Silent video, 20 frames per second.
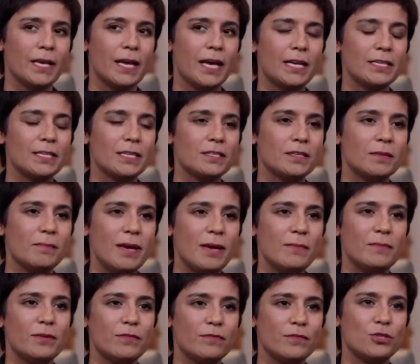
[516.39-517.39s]
And as a
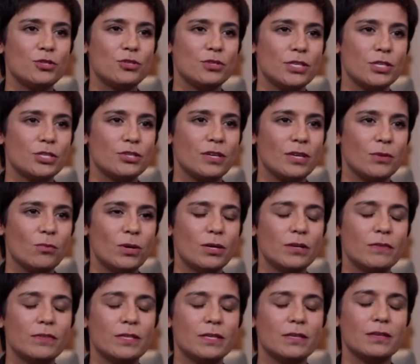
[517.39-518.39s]
member of the judiciary, one
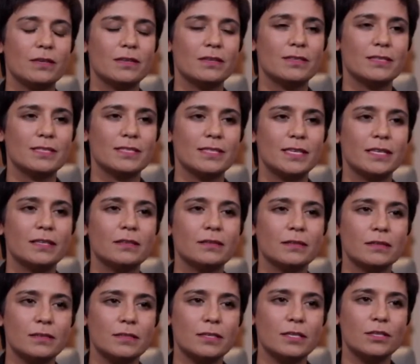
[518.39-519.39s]
of the
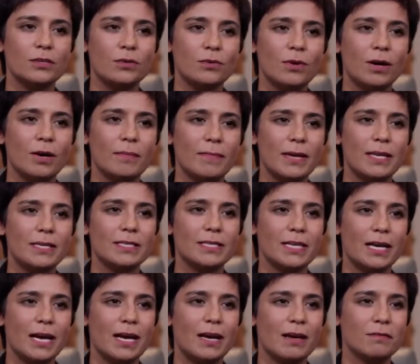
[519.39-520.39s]
skills that you are meant to
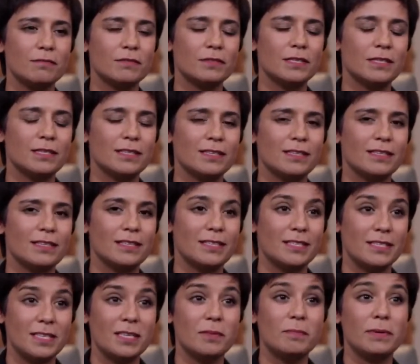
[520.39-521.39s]
have
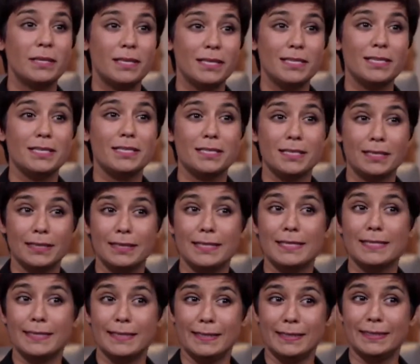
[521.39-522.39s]
is the ability to
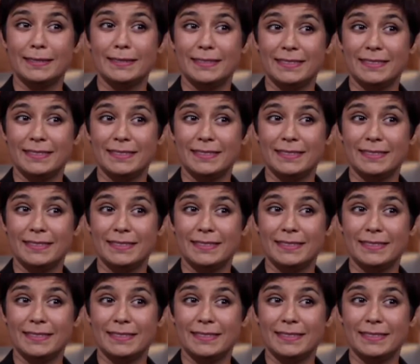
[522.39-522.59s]
listen.